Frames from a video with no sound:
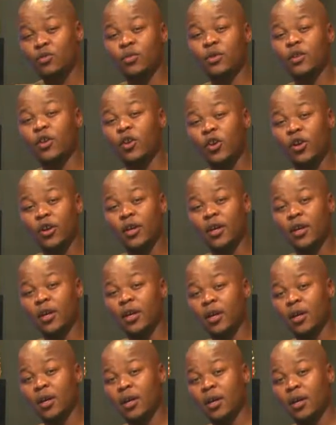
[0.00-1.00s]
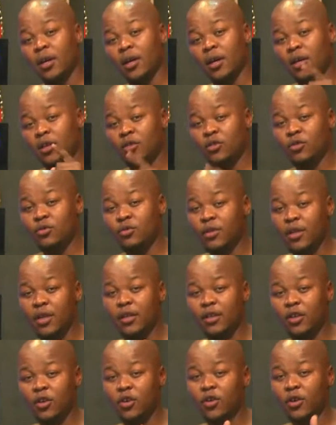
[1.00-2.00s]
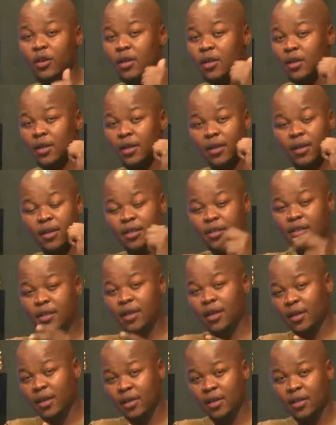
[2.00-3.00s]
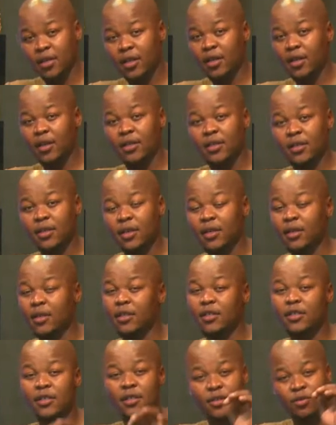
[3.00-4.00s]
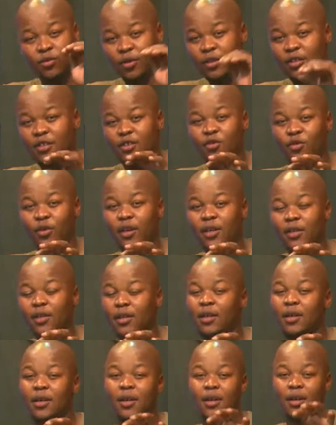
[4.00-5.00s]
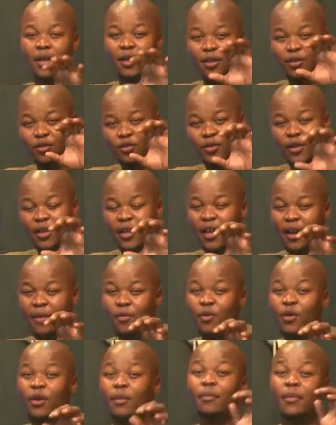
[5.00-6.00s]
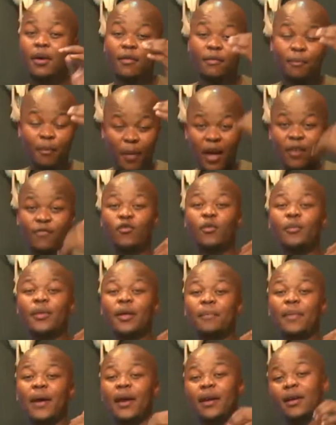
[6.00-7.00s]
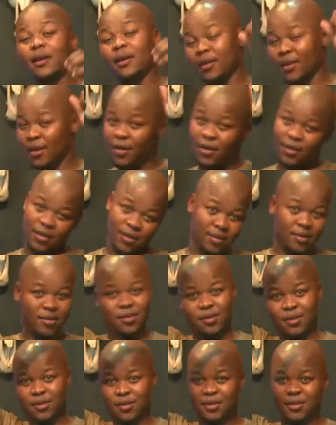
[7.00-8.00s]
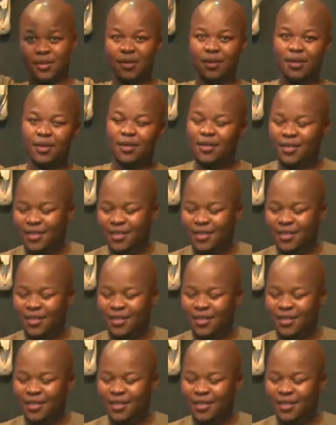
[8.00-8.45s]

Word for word: took the egg, it took that egg, then the second thing it did, it just went straight to the camera, but from the back, then it, it